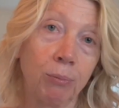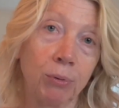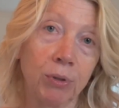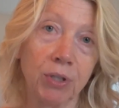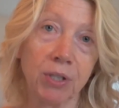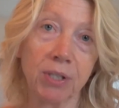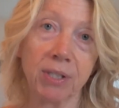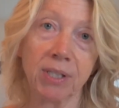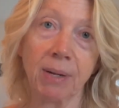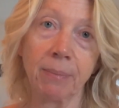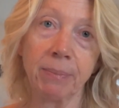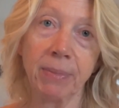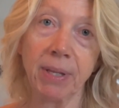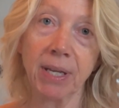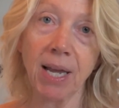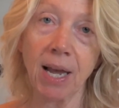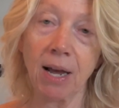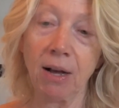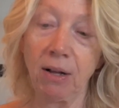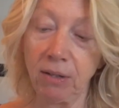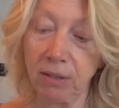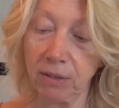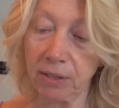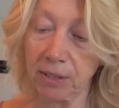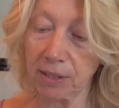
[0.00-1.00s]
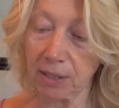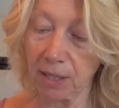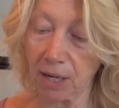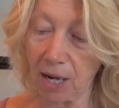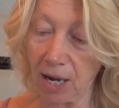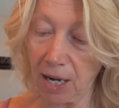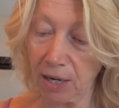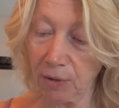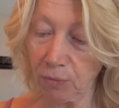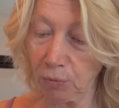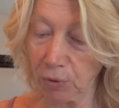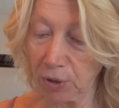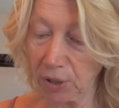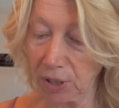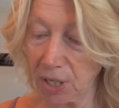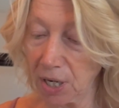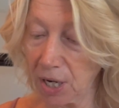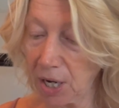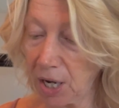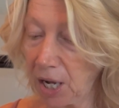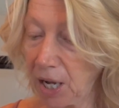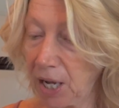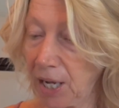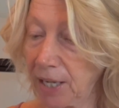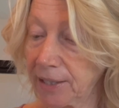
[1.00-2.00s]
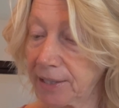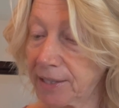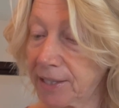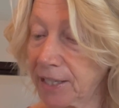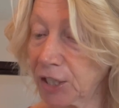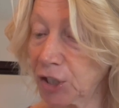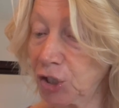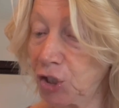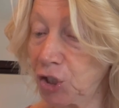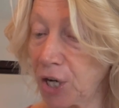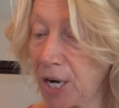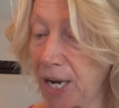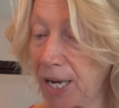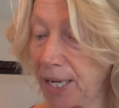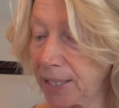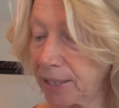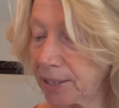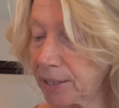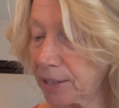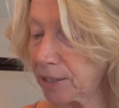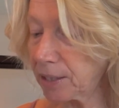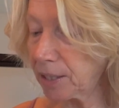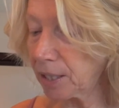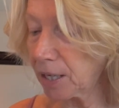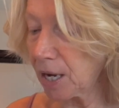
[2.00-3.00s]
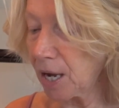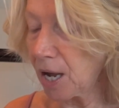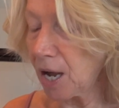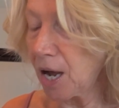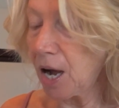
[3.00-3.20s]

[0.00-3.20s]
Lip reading: which is something else I would suggest.